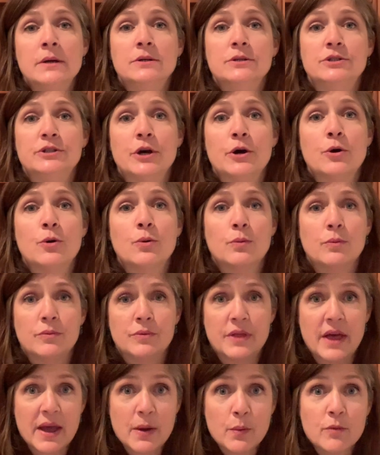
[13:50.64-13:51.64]
So
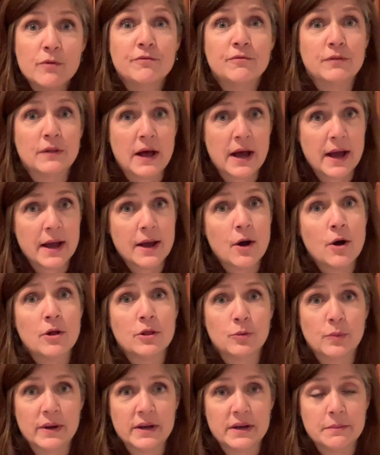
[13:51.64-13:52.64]
they will fly all
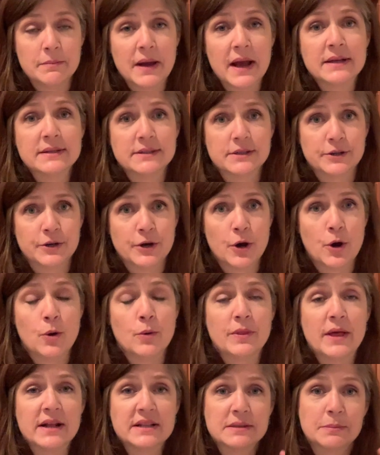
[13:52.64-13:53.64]
the way to Mexico.
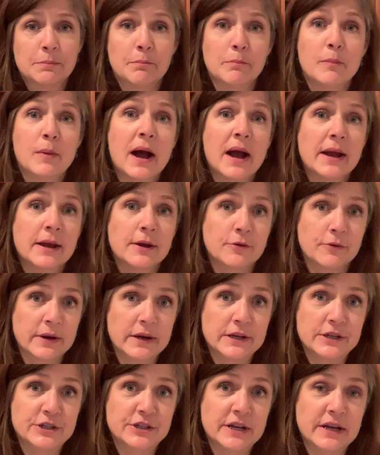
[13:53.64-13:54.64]
That's
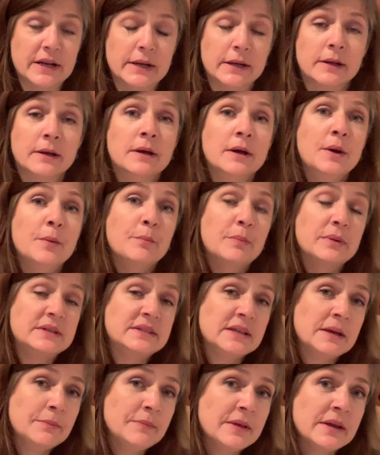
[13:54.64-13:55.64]
migration. But
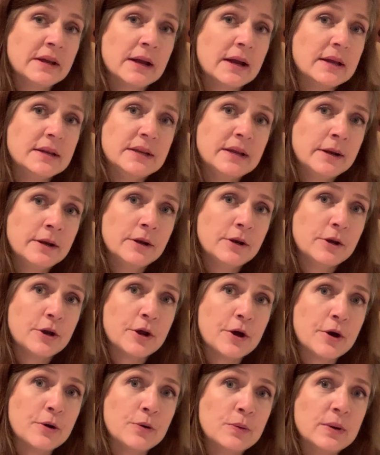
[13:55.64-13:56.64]
something I didn't
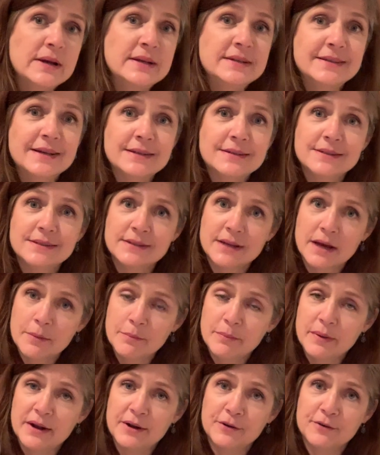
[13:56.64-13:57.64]
know is that some
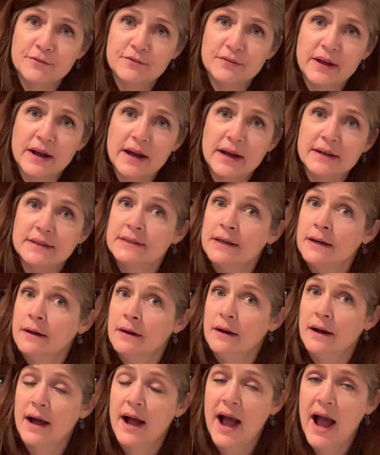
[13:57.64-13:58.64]
butterflies
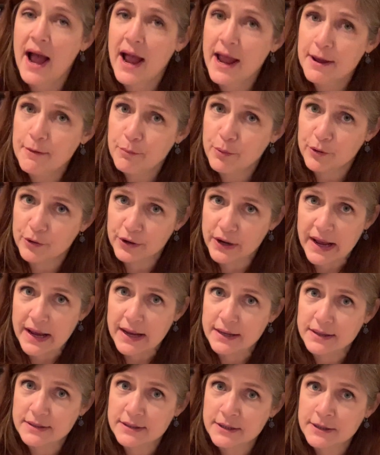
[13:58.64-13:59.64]

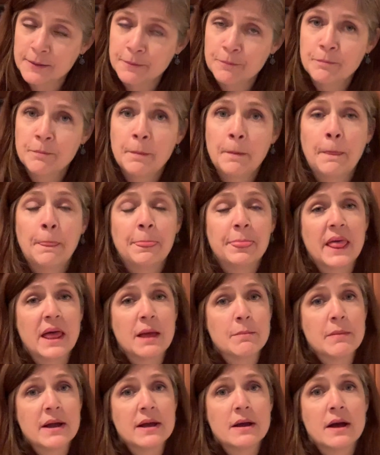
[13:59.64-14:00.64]
hibernate. They
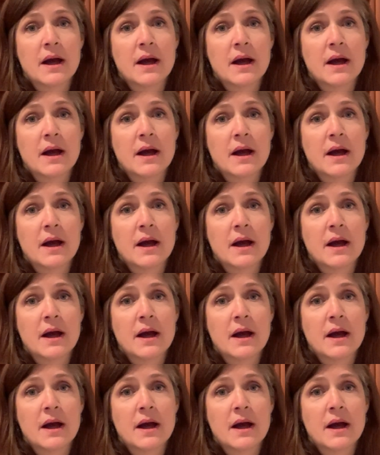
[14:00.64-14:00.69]
might